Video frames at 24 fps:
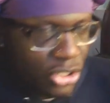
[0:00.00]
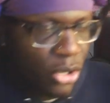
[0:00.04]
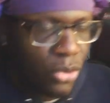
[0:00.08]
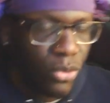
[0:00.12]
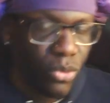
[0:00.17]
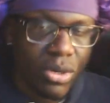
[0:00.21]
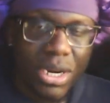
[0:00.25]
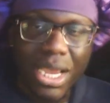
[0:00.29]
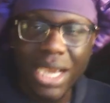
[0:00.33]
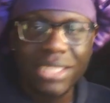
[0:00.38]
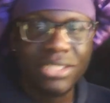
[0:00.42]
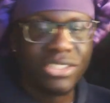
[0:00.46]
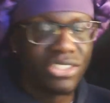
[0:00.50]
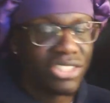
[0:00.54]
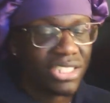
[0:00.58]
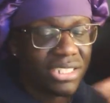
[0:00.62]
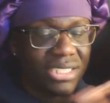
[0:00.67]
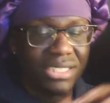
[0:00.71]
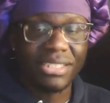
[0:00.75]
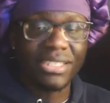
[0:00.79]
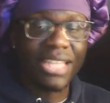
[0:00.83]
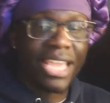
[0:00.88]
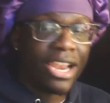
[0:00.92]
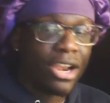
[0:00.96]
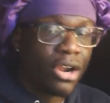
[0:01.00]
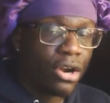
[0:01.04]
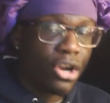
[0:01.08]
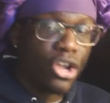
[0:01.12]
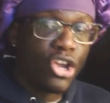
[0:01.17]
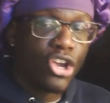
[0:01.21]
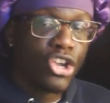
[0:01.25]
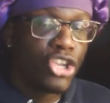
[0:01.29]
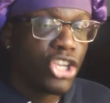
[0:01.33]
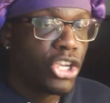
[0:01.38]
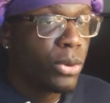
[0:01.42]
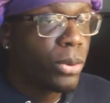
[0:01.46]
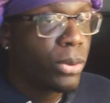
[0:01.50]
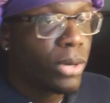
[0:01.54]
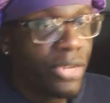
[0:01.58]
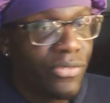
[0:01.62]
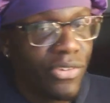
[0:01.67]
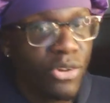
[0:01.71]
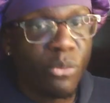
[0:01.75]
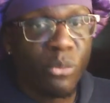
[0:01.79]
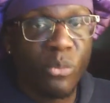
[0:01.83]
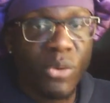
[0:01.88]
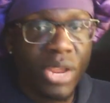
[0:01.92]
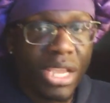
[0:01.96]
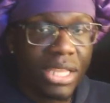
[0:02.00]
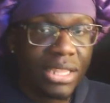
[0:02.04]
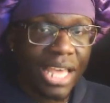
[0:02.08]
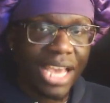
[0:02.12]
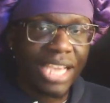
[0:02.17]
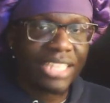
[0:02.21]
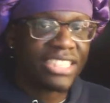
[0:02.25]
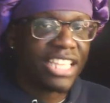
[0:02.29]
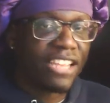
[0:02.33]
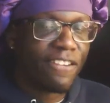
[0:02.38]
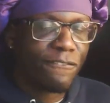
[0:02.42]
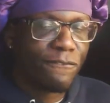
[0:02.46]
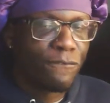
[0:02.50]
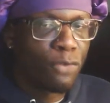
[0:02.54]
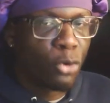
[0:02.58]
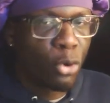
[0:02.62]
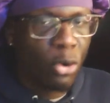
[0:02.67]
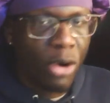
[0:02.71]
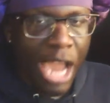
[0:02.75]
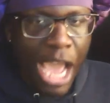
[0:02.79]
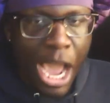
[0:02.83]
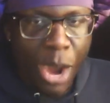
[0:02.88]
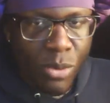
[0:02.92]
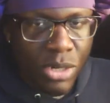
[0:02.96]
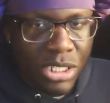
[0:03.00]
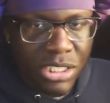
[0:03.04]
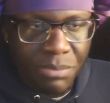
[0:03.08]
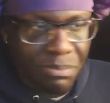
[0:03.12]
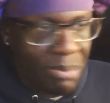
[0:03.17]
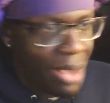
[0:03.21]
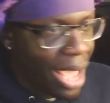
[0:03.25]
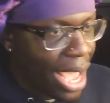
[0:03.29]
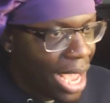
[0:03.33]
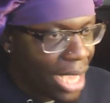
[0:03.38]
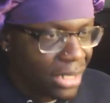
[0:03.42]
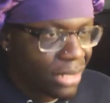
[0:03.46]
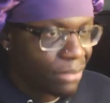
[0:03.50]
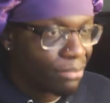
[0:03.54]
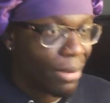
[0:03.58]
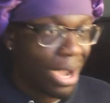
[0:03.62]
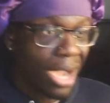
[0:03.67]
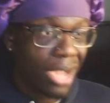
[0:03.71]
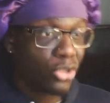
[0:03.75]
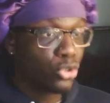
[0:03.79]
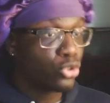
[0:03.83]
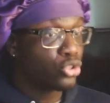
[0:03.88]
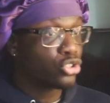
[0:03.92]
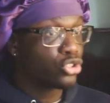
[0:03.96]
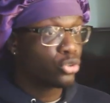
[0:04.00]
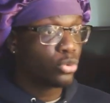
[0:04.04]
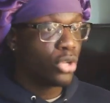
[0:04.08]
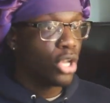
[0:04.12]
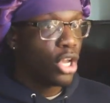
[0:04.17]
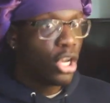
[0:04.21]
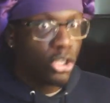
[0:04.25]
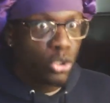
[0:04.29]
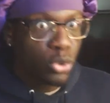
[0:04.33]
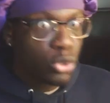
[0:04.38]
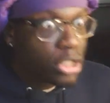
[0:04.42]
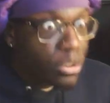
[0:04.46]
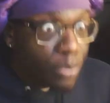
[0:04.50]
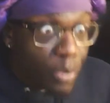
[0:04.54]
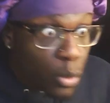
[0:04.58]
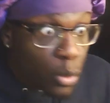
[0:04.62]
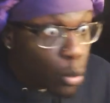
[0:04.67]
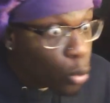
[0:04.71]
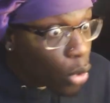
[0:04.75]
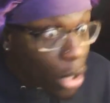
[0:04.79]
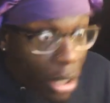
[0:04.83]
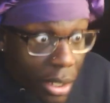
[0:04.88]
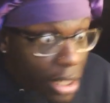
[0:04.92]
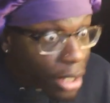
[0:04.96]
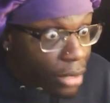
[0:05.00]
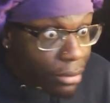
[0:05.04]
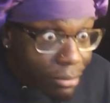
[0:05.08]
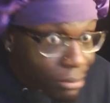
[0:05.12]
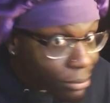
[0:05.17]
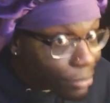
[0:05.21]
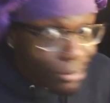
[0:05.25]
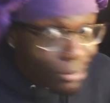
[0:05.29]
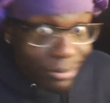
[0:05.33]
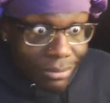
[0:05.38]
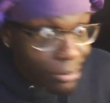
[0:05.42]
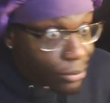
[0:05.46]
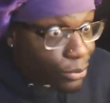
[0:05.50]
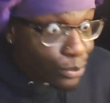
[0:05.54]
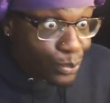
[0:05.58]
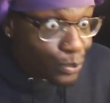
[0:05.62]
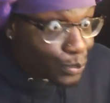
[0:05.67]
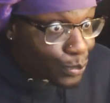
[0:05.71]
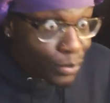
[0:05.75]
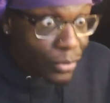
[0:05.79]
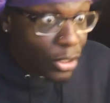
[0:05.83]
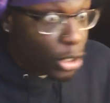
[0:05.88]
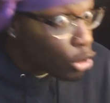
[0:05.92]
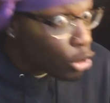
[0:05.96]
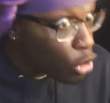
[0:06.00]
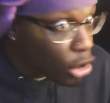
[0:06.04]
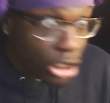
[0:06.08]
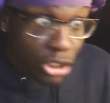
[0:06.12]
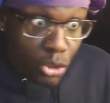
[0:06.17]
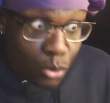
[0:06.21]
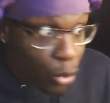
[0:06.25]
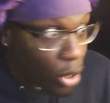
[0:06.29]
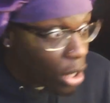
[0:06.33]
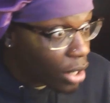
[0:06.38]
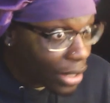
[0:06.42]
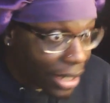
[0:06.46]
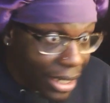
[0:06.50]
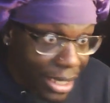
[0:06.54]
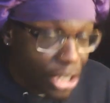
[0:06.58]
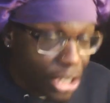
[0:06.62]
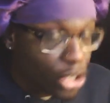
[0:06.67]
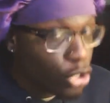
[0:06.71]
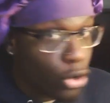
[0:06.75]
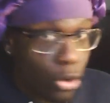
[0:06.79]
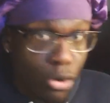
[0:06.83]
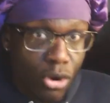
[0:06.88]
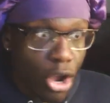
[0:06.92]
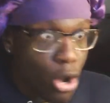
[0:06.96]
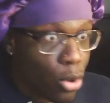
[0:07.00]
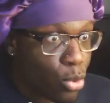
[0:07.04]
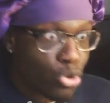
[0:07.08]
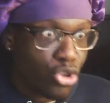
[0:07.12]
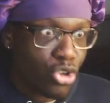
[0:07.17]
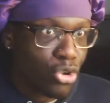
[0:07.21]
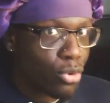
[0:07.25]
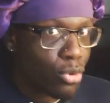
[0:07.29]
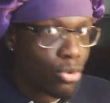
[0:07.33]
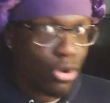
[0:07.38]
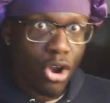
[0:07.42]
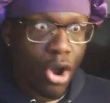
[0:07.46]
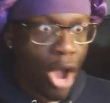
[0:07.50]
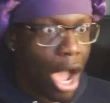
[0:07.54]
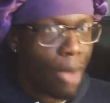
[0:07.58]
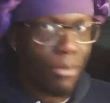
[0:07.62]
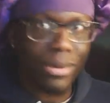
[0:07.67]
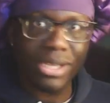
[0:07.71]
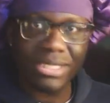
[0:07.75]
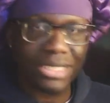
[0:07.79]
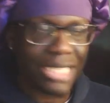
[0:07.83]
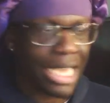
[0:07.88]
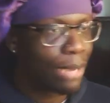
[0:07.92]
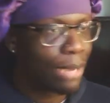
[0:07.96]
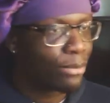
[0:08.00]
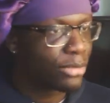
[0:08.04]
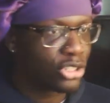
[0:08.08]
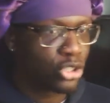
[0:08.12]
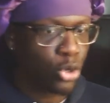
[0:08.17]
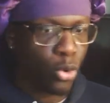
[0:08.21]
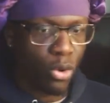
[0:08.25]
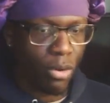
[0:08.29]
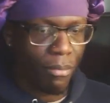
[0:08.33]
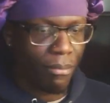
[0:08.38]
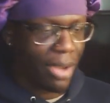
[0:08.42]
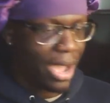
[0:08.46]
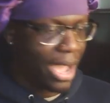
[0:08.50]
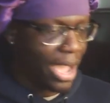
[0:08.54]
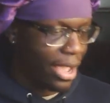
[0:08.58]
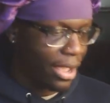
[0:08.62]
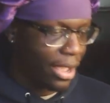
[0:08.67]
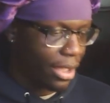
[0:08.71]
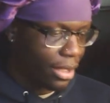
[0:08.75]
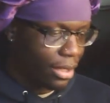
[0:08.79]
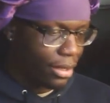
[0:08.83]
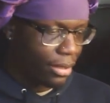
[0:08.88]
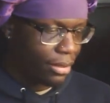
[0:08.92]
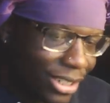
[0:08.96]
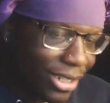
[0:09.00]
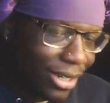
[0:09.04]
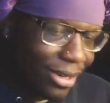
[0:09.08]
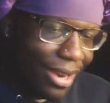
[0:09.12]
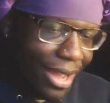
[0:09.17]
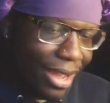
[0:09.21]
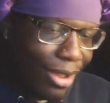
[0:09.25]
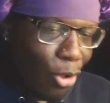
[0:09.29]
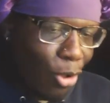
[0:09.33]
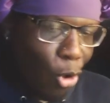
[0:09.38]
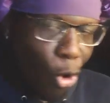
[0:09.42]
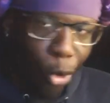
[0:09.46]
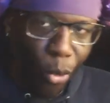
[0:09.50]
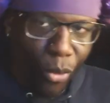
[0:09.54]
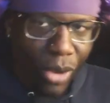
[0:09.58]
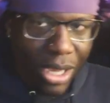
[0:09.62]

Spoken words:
so nice. You're just there. You won't even realize that 4 hours passed by. You just be working. You're just working. You don't know how much time is going by. But you're not